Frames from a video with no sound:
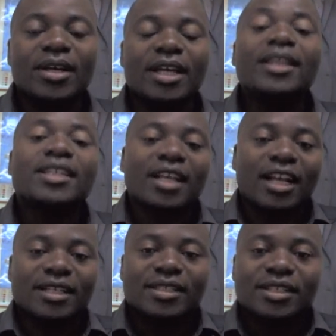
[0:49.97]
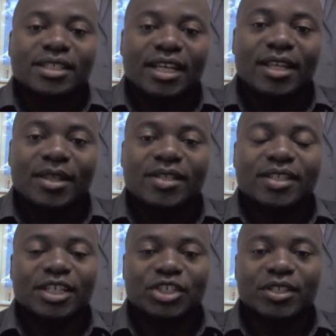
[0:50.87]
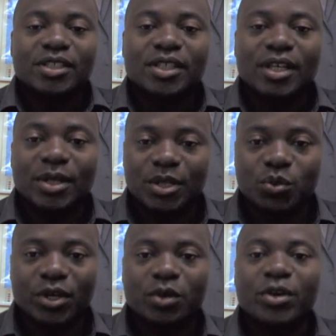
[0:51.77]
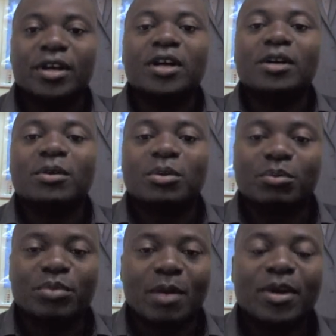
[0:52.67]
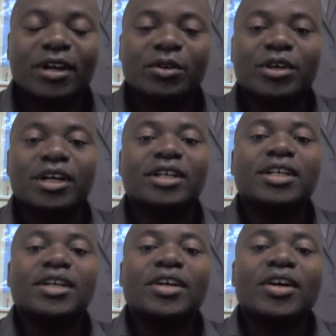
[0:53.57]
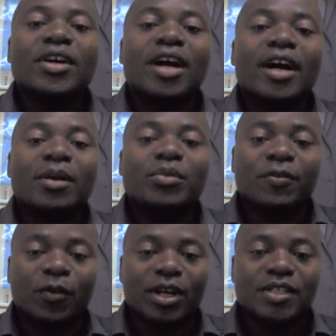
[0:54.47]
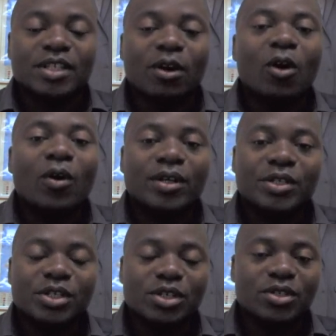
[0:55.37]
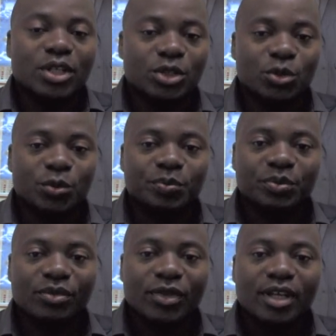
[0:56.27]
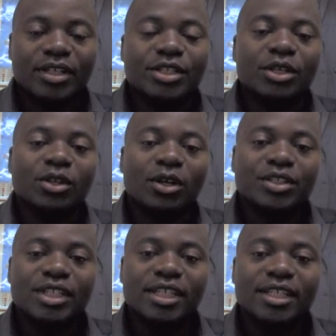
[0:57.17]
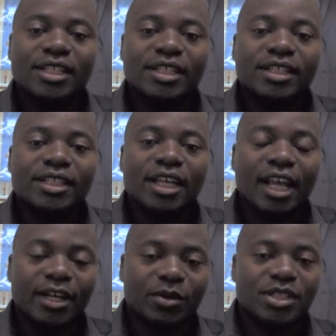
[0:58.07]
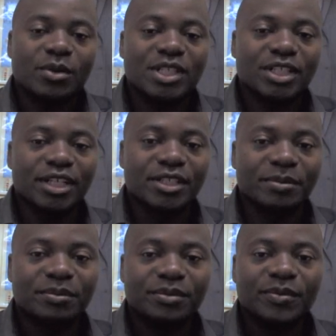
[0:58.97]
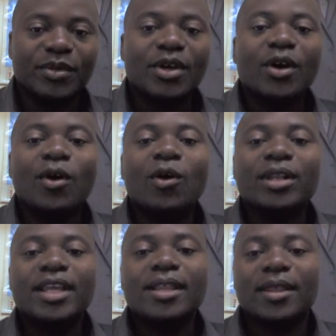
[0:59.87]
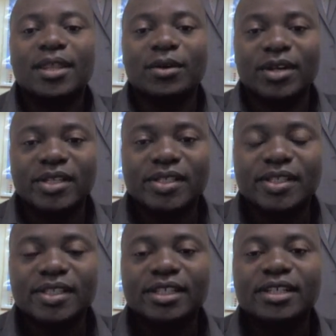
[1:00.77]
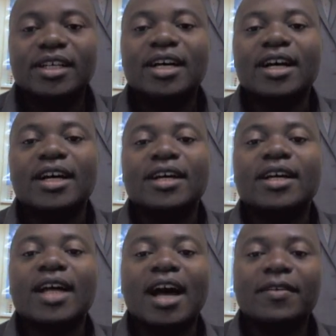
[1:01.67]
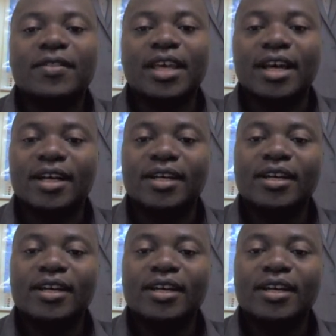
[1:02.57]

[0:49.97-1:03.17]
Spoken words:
In this class, in this session, in this week, we are primarily going to be focusing on the two, deontology and consequentialism. All the other theories have their